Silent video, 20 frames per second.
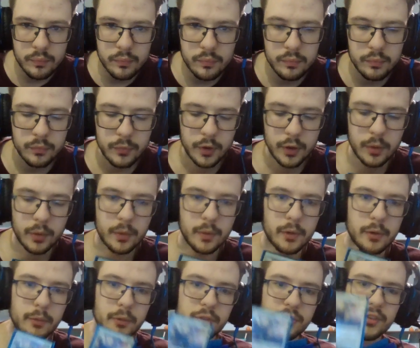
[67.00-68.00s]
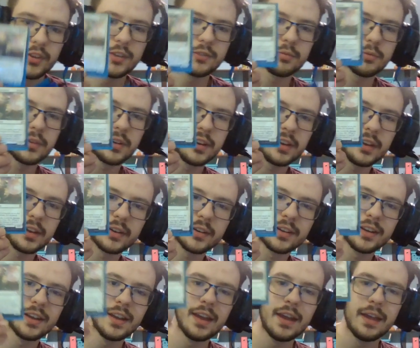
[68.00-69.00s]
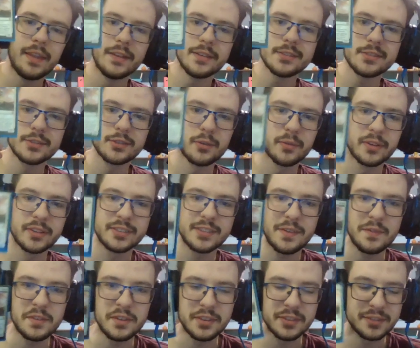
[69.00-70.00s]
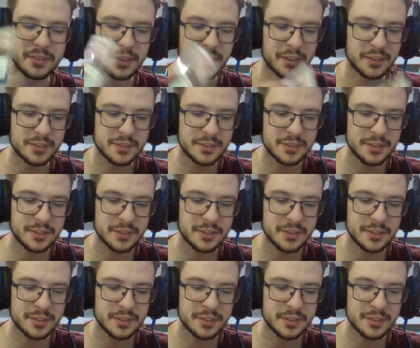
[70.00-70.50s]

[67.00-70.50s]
The only one was this one here. This is only 70 cents.